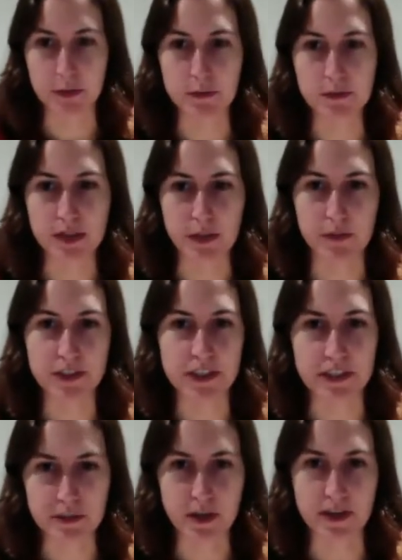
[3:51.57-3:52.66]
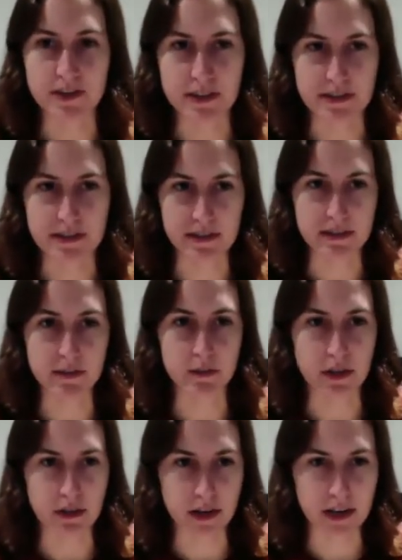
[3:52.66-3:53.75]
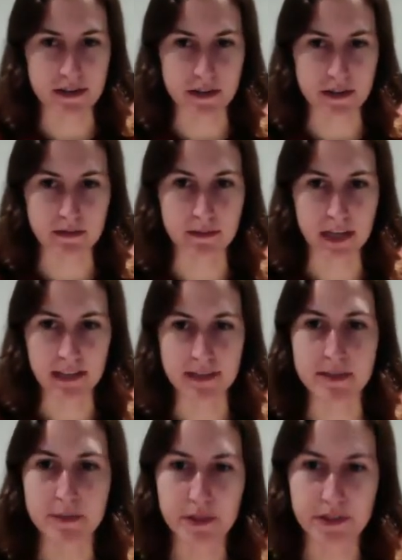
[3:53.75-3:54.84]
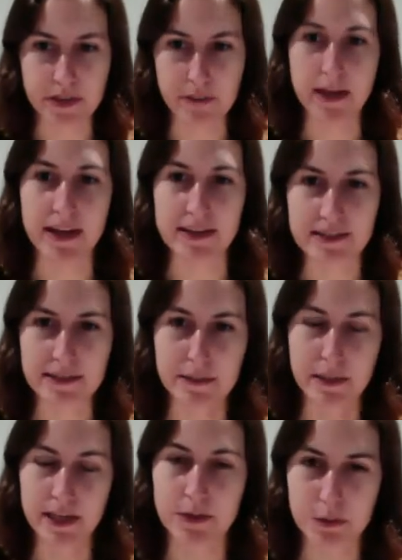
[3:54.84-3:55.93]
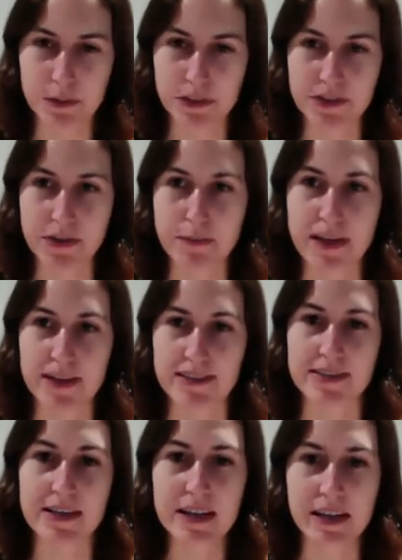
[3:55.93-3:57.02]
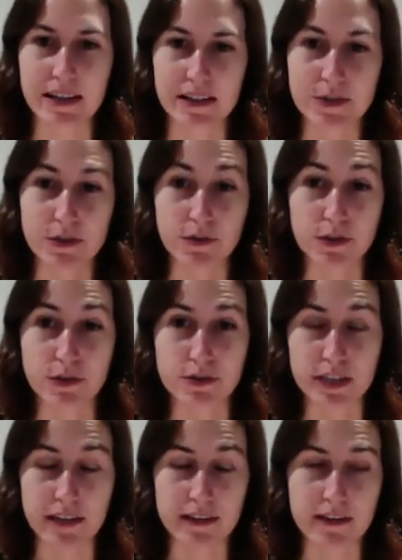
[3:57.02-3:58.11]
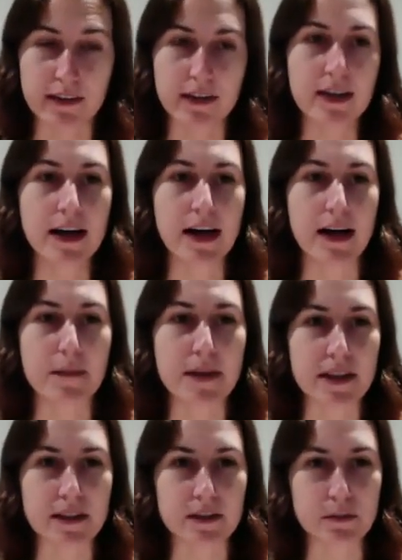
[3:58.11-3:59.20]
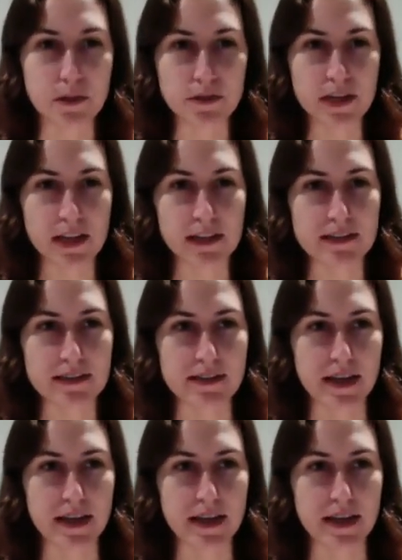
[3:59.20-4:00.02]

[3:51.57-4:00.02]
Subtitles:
simultaneous process where as the galaxy builds up mass, the black hole builds up mass, and they sort of grow together. And most galaxies